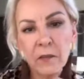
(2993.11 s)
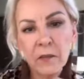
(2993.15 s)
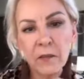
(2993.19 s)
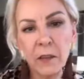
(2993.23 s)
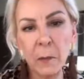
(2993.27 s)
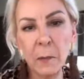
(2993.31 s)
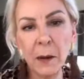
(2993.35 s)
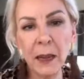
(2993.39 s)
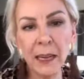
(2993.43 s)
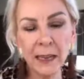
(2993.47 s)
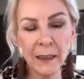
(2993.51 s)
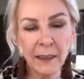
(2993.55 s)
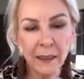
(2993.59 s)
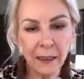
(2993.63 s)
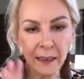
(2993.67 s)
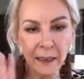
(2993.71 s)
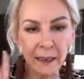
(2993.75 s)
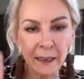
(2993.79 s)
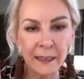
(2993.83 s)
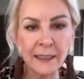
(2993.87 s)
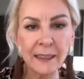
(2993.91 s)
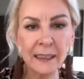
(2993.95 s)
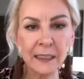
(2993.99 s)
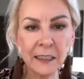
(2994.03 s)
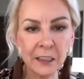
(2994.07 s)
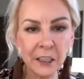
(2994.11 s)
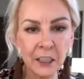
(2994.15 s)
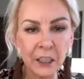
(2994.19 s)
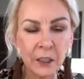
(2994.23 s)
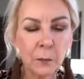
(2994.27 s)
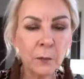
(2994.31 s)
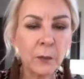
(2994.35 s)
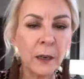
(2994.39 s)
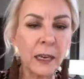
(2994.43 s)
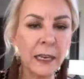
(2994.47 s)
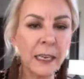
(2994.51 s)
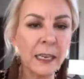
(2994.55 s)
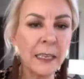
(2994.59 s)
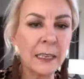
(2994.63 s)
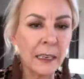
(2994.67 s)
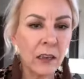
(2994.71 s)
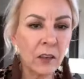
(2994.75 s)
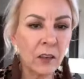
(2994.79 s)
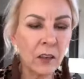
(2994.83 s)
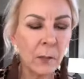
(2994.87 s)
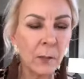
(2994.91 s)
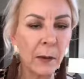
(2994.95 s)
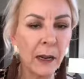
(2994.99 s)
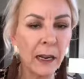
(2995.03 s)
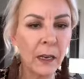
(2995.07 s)
from anything exterior breaking
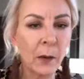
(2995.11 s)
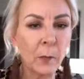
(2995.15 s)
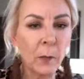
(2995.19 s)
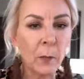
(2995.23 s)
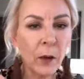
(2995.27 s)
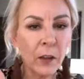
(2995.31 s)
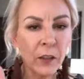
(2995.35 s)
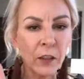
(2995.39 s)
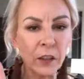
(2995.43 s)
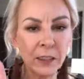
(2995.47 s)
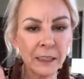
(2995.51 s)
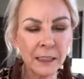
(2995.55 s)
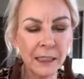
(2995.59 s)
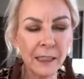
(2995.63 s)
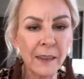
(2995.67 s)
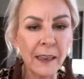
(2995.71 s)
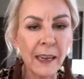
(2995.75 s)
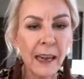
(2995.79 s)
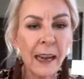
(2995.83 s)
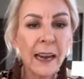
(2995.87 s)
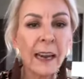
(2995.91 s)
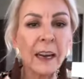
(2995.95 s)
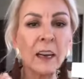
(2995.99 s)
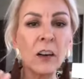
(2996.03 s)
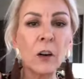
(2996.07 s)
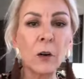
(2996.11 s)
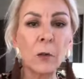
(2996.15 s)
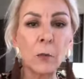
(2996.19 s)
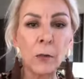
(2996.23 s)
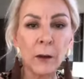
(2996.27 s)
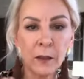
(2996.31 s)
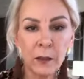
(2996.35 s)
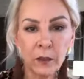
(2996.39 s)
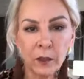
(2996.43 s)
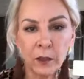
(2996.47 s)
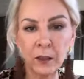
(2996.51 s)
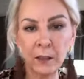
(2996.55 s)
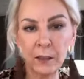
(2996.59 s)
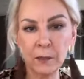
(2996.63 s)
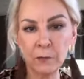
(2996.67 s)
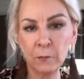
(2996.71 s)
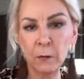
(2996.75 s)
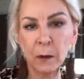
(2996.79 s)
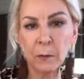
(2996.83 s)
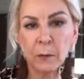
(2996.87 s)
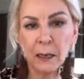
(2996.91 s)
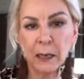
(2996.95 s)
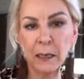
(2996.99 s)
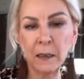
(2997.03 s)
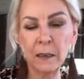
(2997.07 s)
down our makeup, whether it's in the air or whether it's
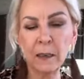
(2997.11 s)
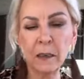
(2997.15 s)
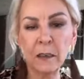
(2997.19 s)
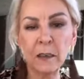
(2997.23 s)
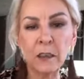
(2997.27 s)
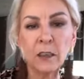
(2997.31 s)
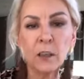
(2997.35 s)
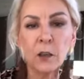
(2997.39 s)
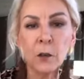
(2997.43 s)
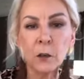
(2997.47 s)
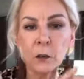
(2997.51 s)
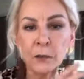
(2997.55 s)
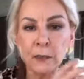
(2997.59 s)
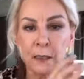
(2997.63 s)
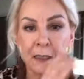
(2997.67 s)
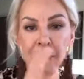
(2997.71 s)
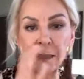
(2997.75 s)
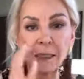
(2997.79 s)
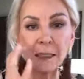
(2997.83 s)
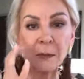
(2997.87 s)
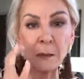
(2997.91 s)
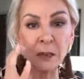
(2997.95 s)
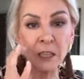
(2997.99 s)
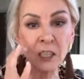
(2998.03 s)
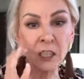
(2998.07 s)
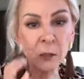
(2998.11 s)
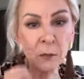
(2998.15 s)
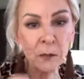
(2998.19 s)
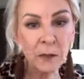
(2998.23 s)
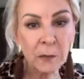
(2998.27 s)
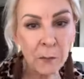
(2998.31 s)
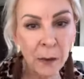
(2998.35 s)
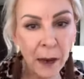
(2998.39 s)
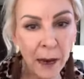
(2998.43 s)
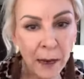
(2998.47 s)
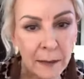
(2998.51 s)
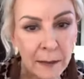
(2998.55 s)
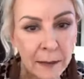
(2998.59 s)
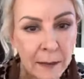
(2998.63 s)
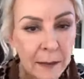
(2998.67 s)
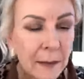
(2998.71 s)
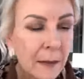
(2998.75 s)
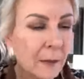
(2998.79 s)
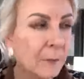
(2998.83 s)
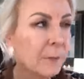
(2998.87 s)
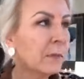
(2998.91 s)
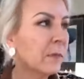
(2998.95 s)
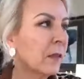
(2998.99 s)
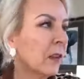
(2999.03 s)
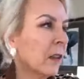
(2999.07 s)
rubbing on clothes, and especially with
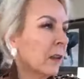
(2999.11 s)
masks.